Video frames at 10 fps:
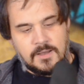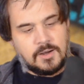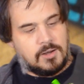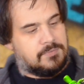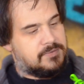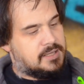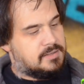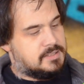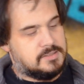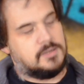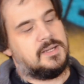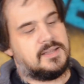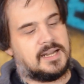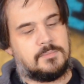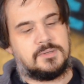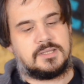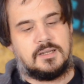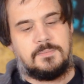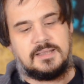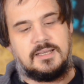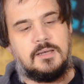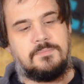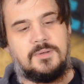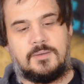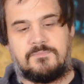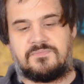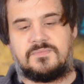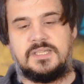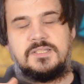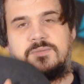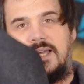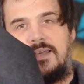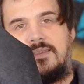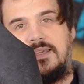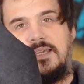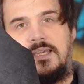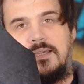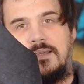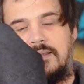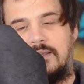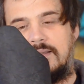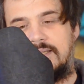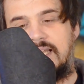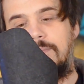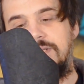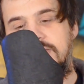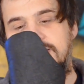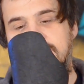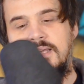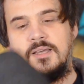There's no way the camera is going to pick that up, but this is where the damage is.